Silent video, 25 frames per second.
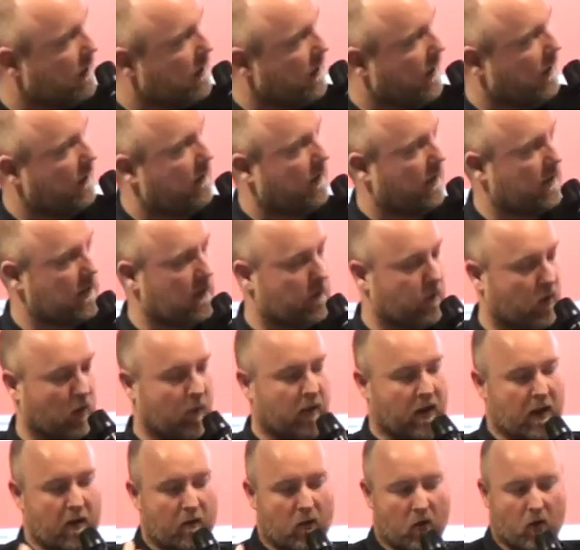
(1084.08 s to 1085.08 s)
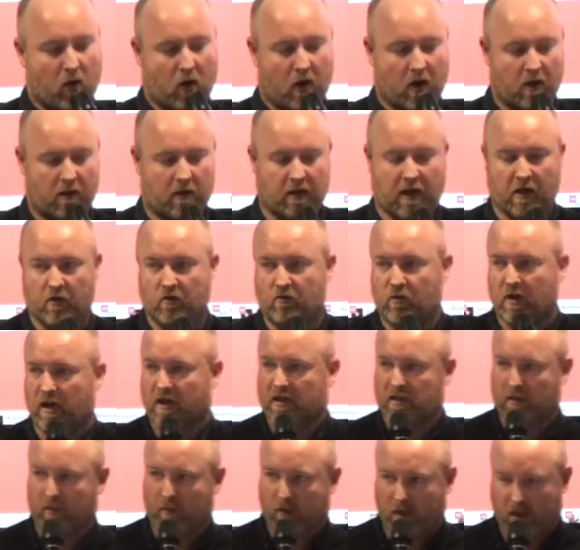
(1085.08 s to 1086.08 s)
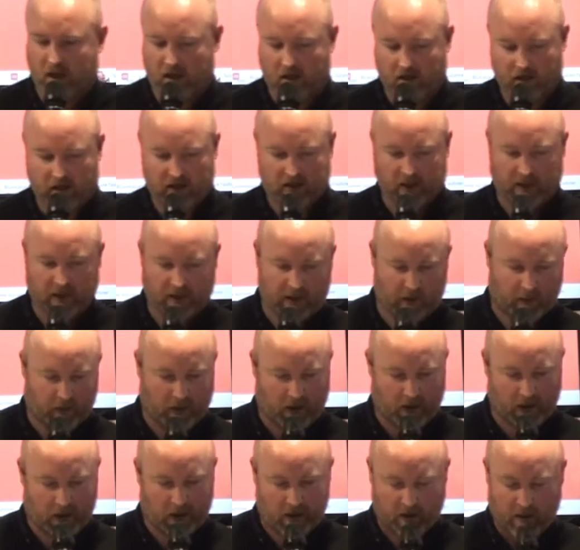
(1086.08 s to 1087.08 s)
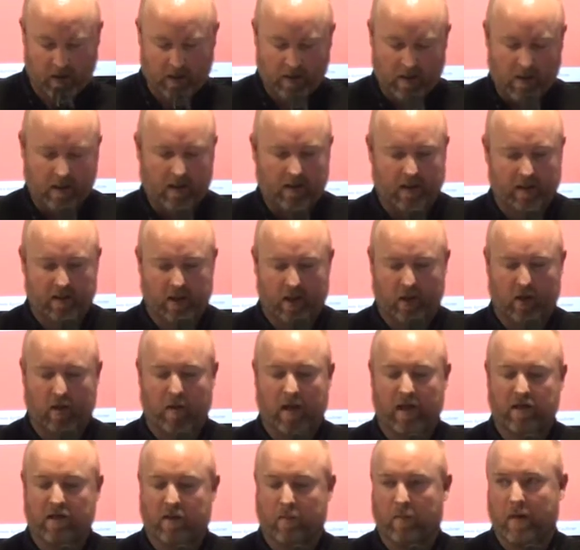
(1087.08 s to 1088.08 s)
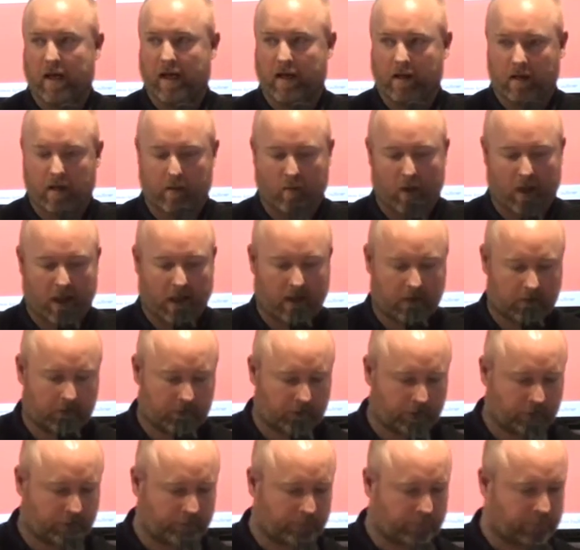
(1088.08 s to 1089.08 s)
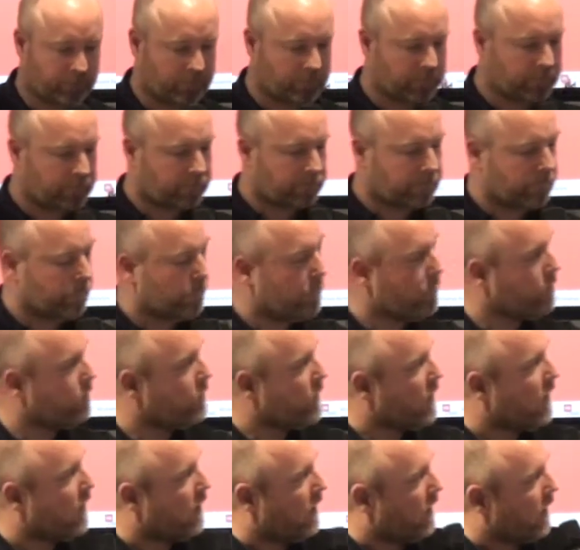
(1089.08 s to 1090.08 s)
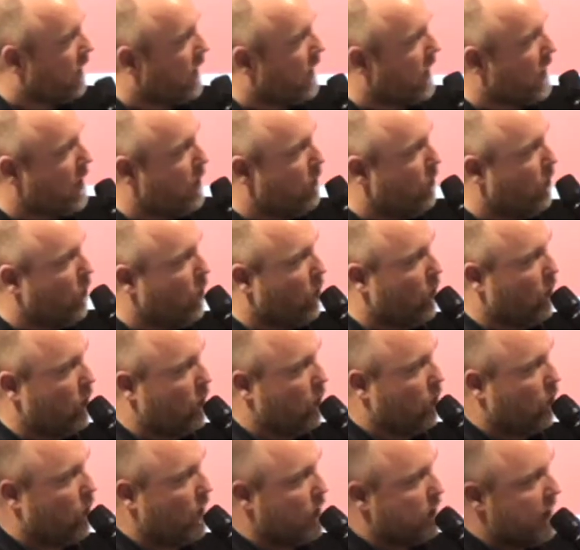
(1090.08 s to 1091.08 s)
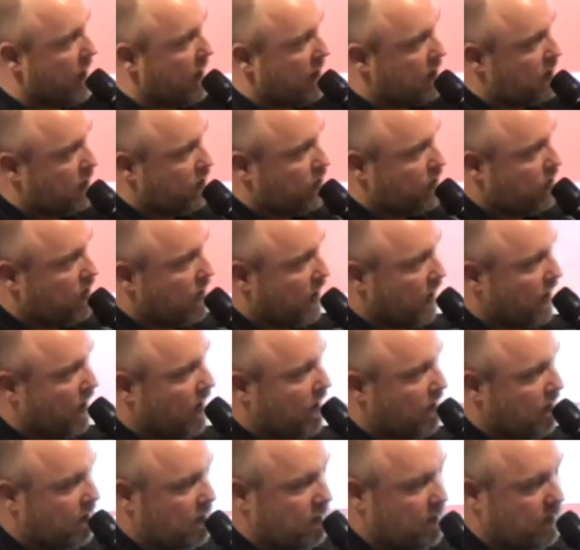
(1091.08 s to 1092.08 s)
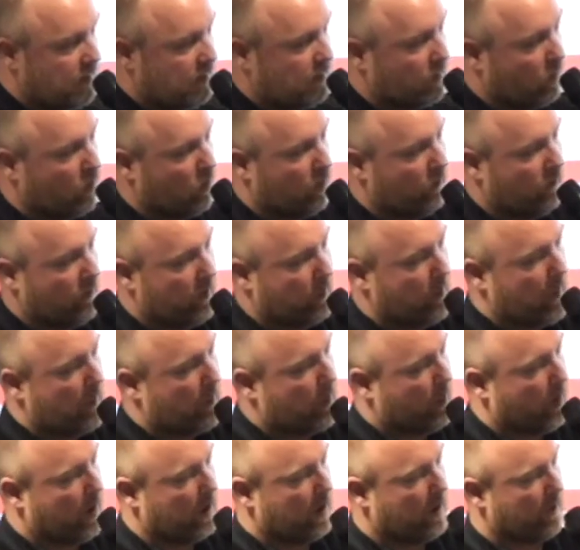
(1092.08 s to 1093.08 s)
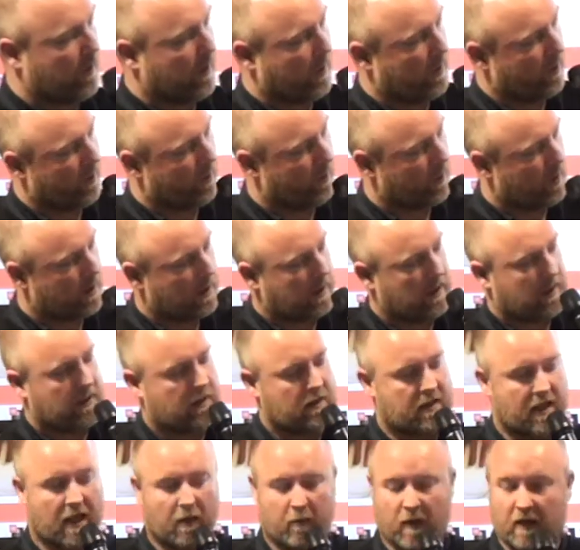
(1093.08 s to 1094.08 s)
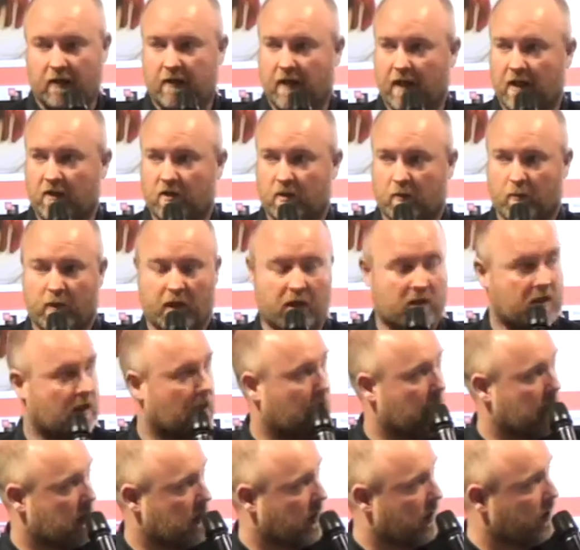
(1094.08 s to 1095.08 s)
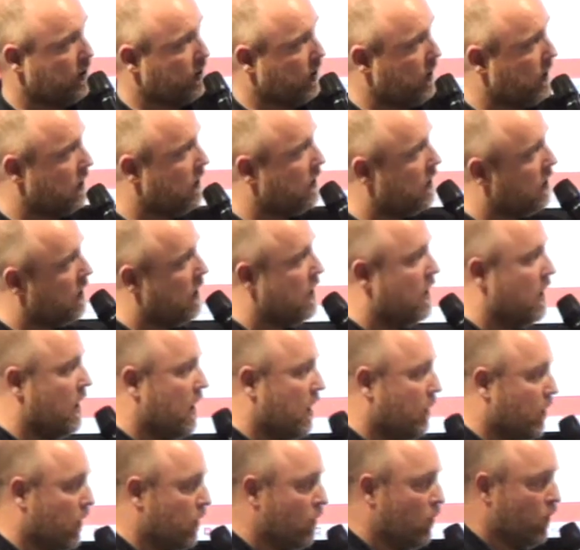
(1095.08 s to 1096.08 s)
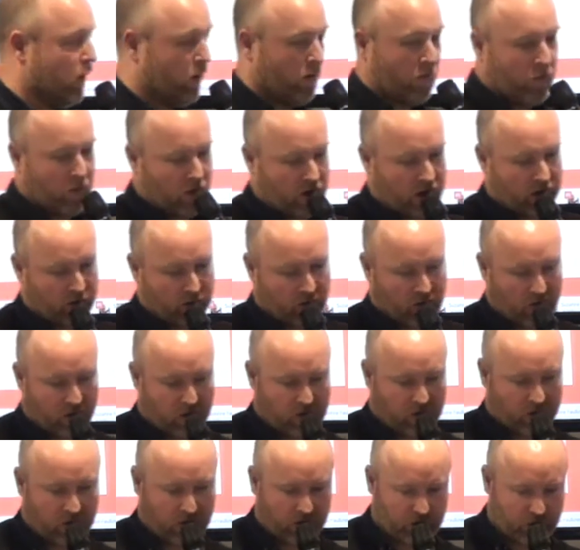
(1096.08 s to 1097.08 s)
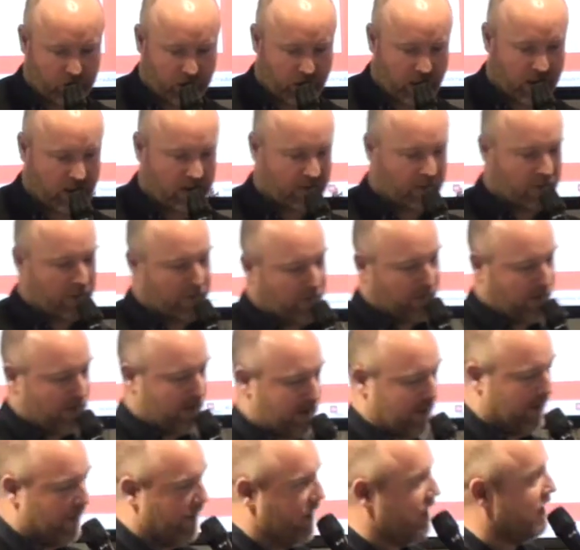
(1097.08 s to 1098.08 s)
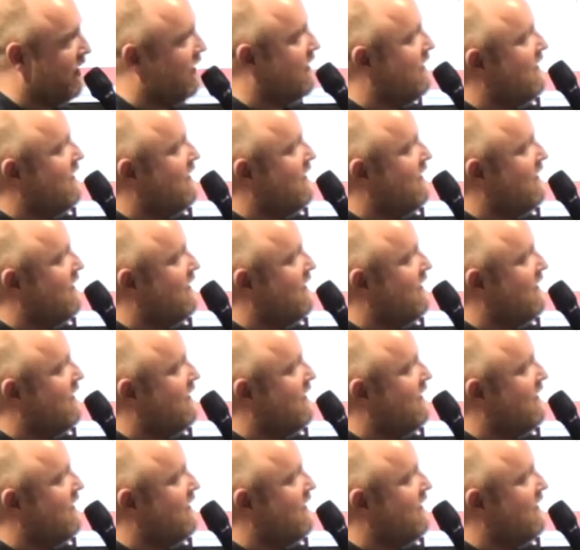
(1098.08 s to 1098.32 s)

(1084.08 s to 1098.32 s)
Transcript: the data, this is probably the more interesting part, the sexy part. That's how you actually make the money. Um, one message just to get over my point about segmentation and personalisation. I don't want to, use the word shit, but I'm going to say it.